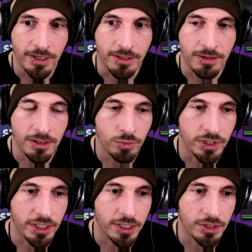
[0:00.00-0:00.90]
think we
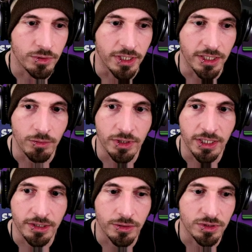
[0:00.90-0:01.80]
got to do
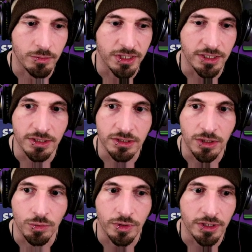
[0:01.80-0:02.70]
some of these,
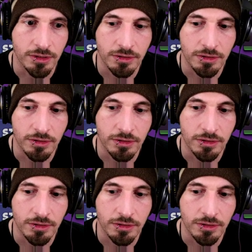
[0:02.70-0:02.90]
don't we?